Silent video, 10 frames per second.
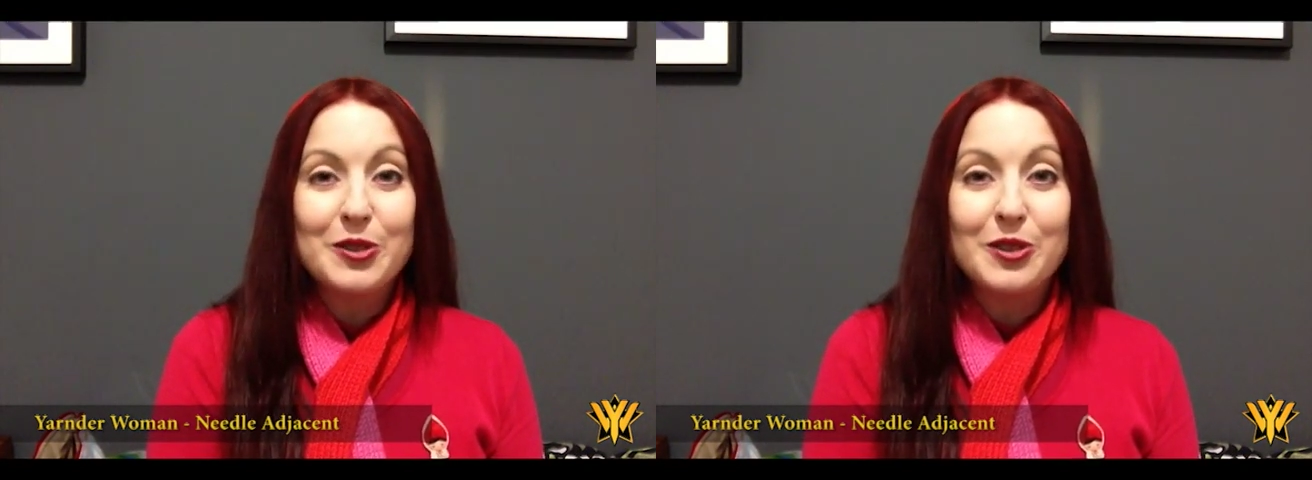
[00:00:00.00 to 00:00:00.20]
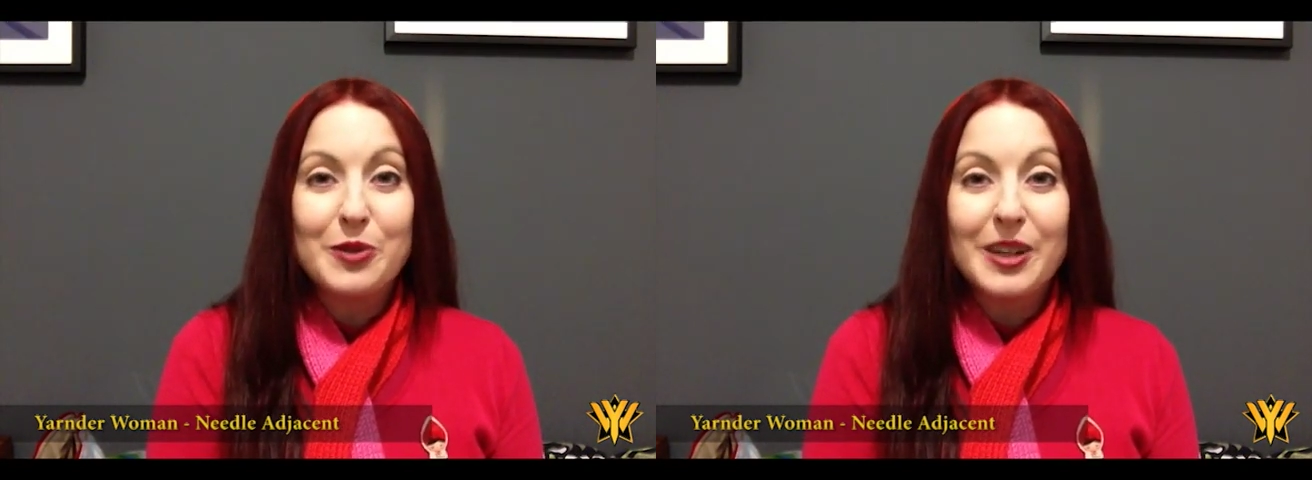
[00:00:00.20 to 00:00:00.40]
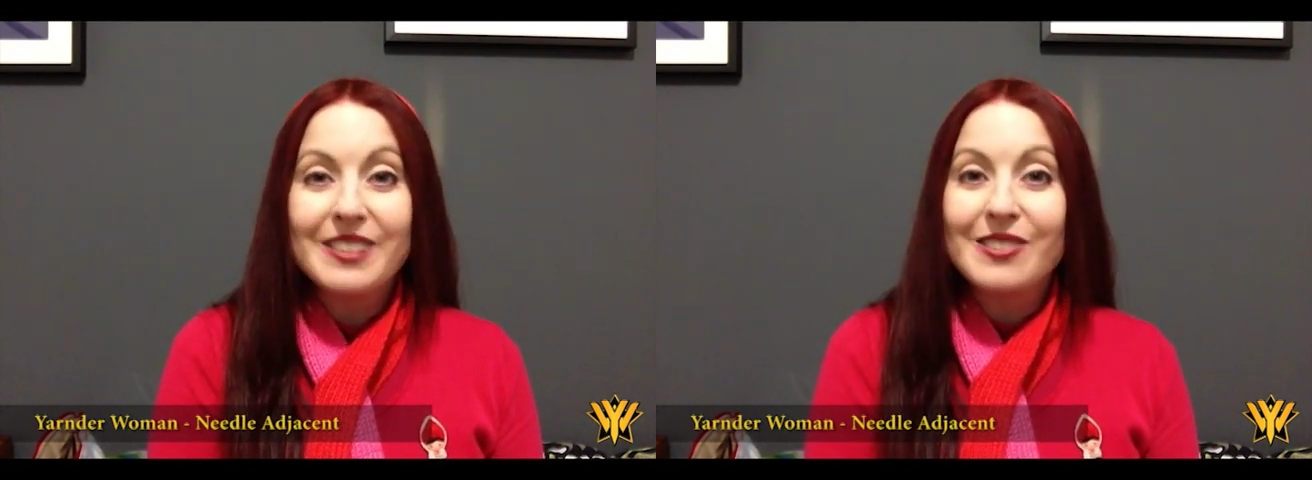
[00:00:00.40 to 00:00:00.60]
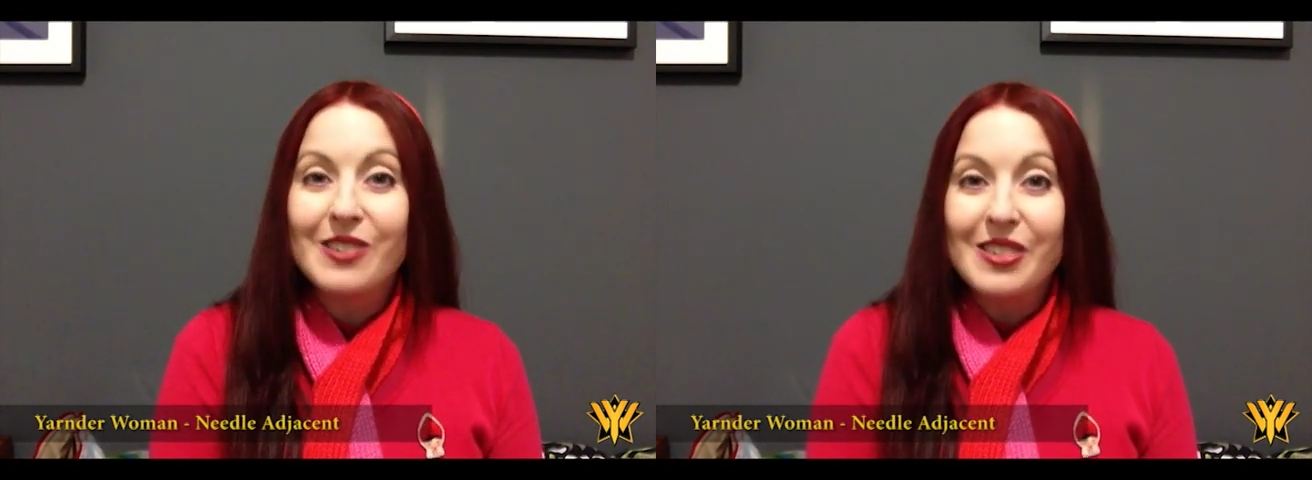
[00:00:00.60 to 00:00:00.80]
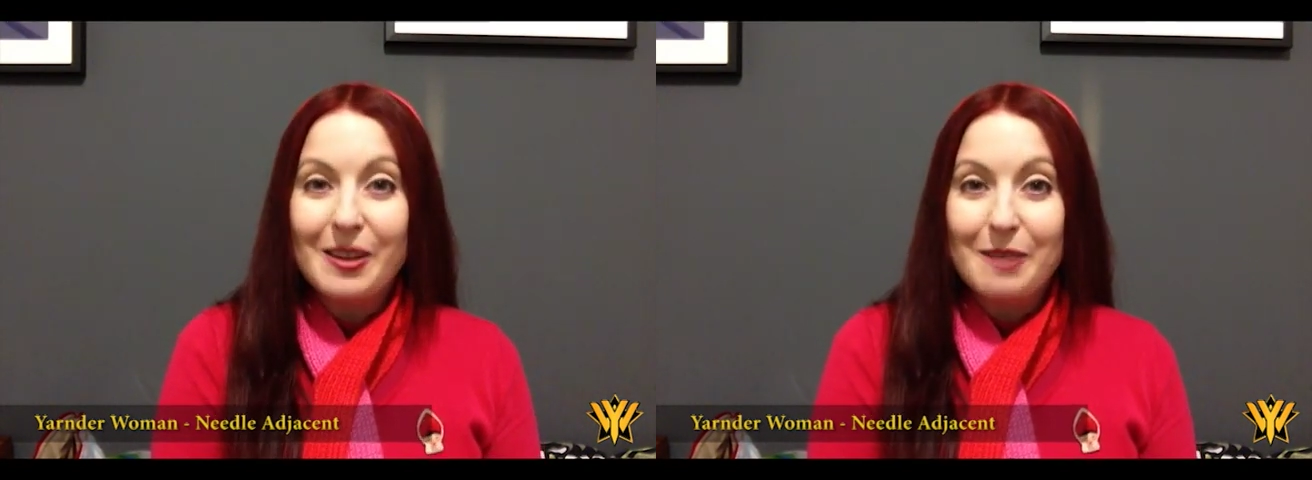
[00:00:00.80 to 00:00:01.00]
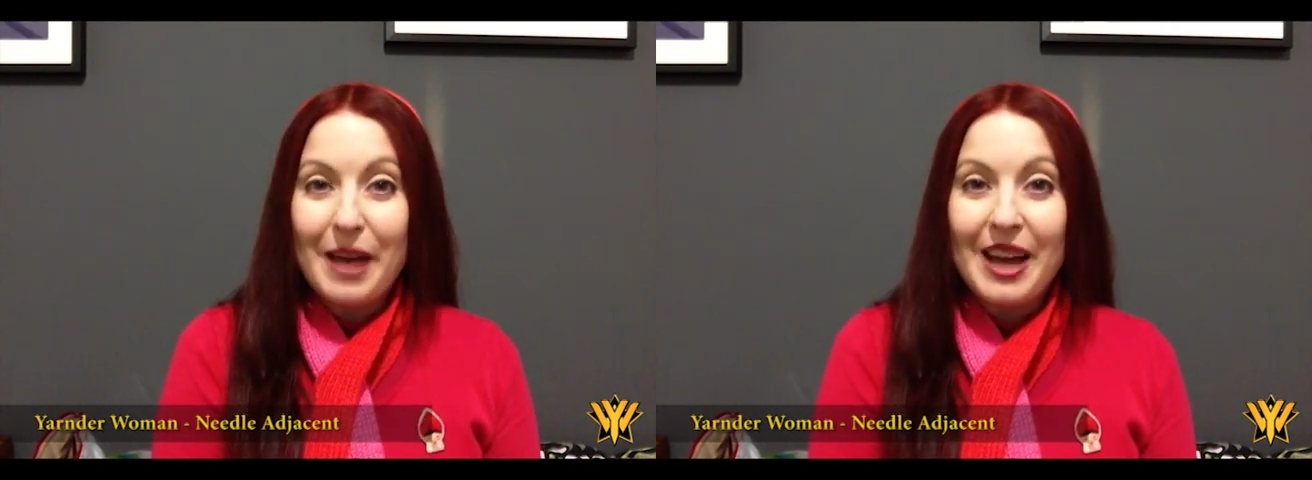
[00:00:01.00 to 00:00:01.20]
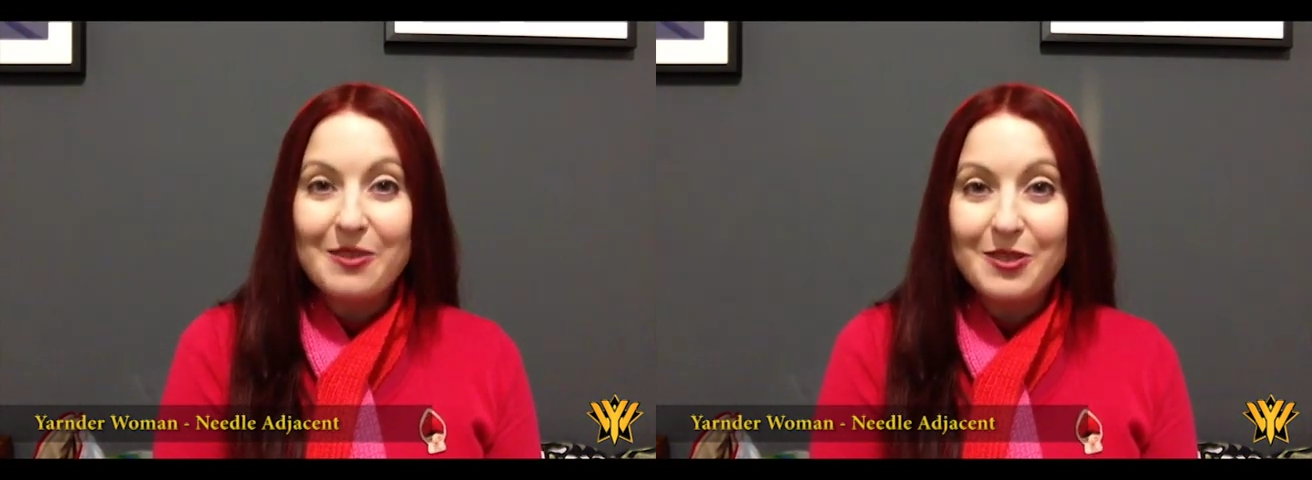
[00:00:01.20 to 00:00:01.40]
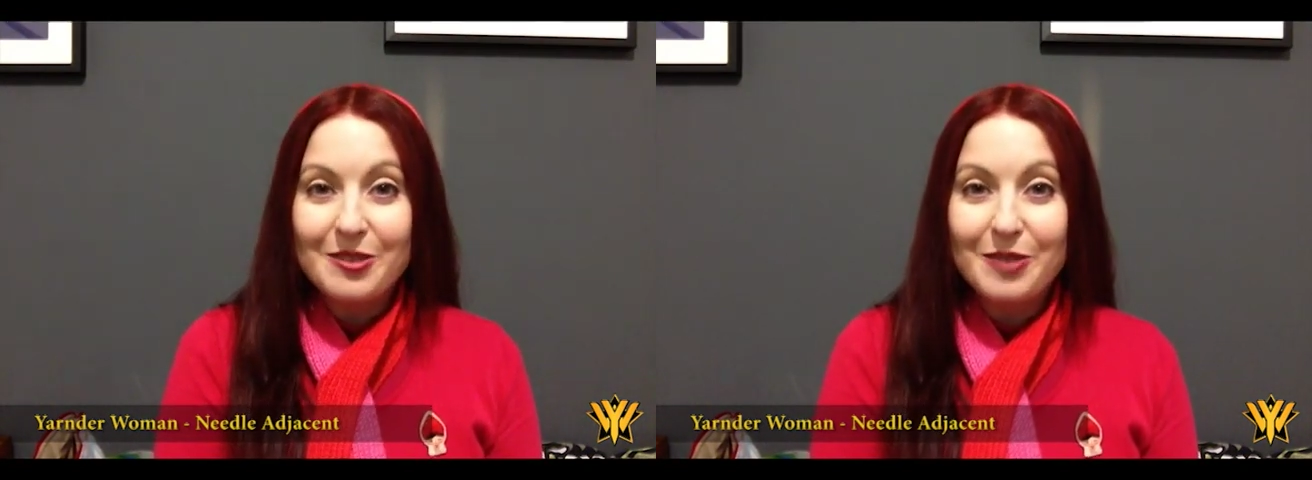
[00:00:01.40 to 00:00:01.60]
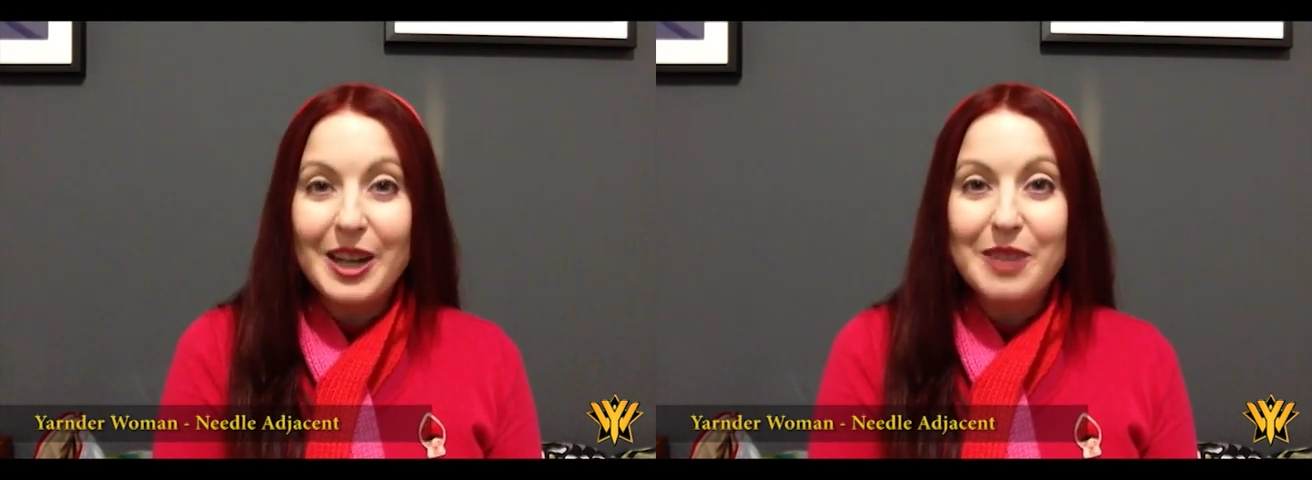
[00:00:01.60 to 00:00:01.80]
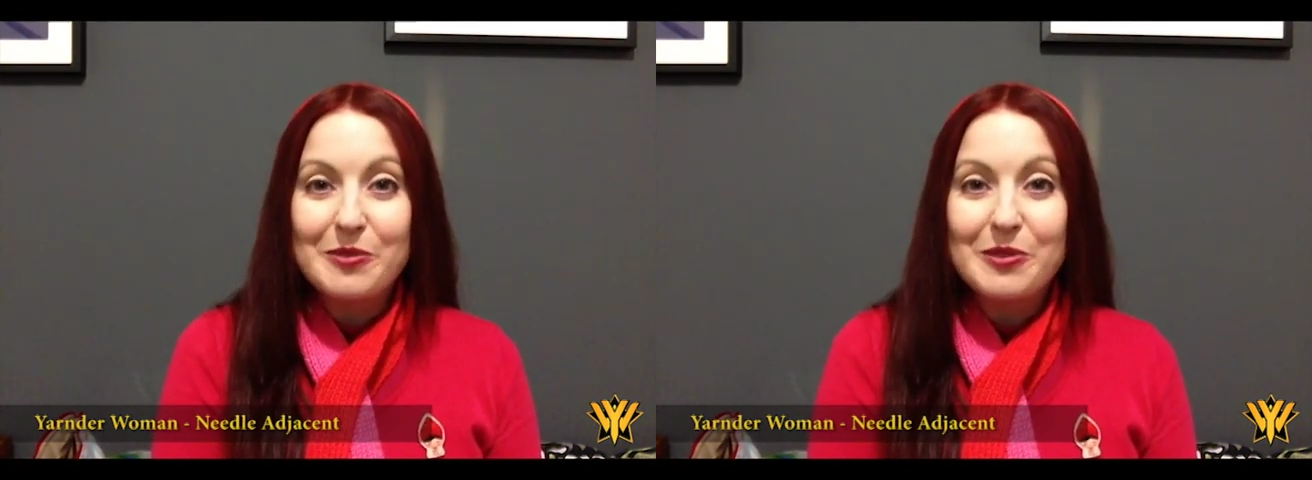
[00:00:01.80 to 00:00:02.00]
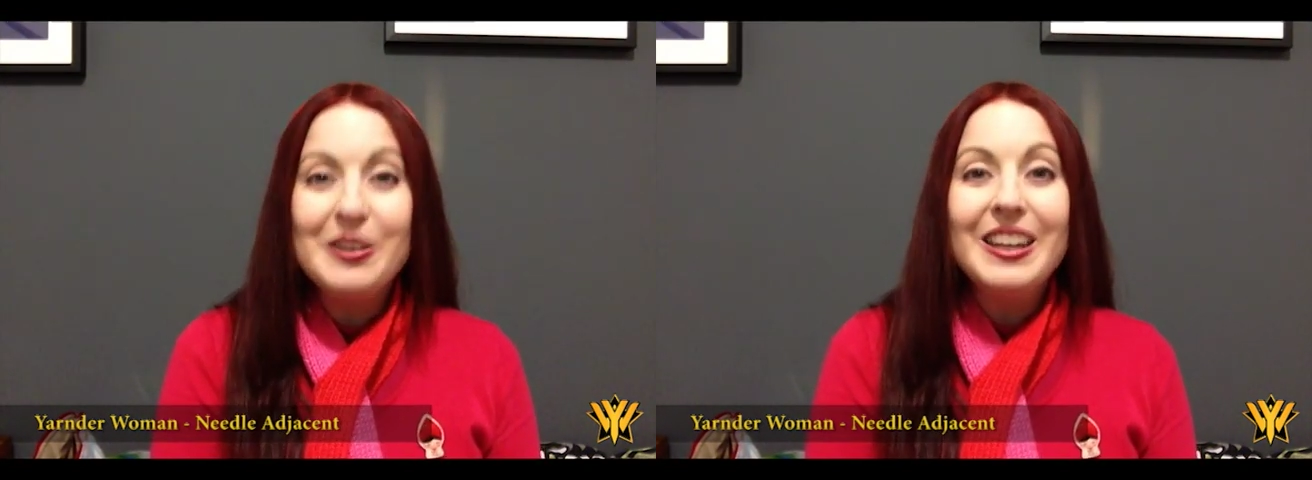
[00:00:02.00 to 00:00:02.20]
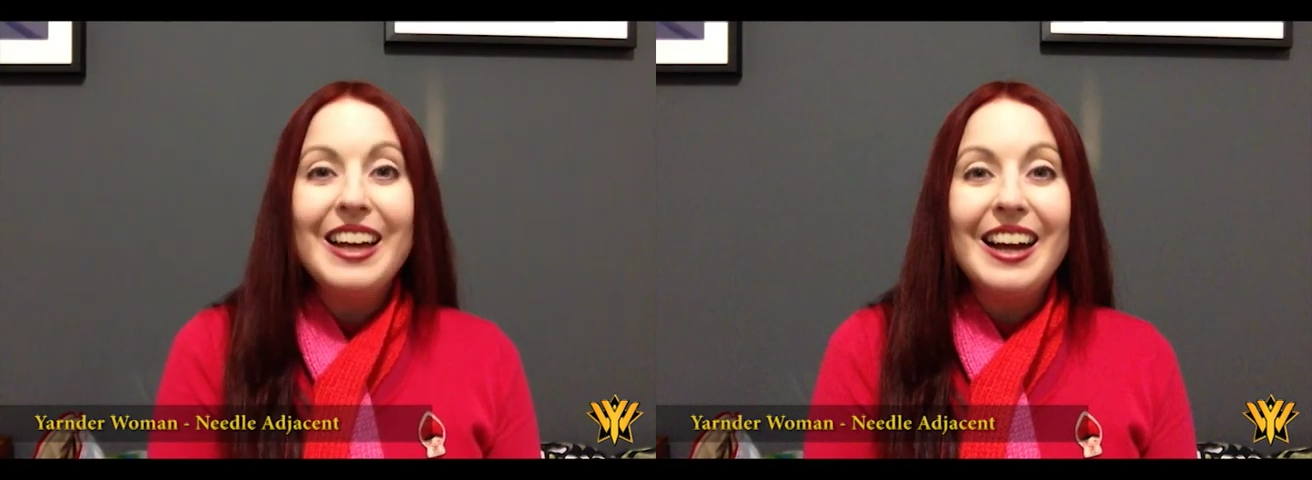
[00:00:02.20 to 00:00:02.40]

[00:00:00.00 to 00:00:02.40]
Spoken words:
So when I saw that that pattern was available,